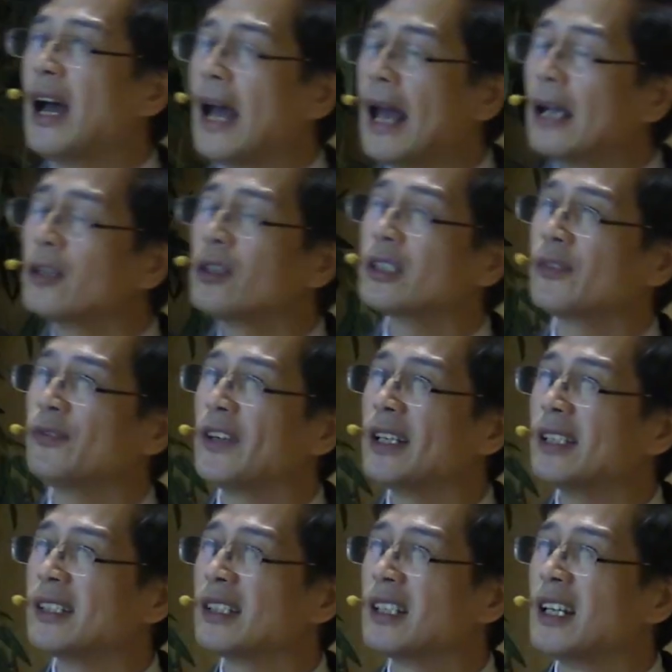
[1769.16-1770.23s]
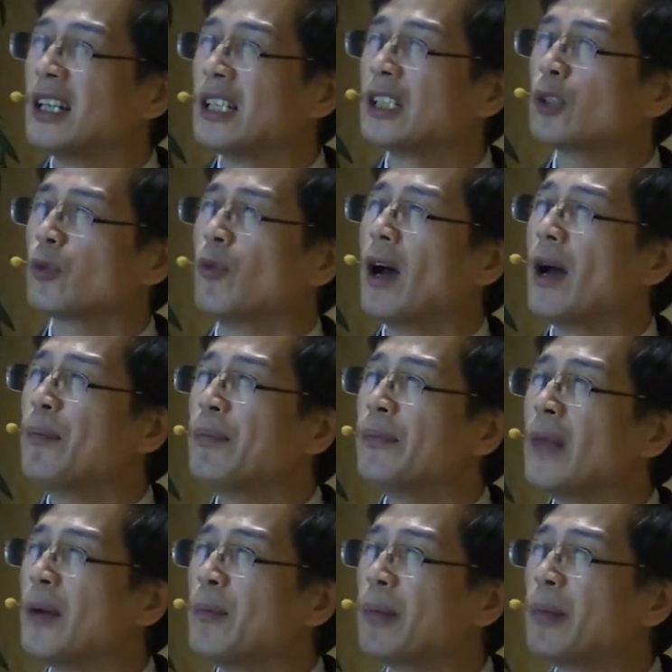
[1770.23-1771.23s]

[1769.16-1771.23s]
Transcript: aqueous phase is 1%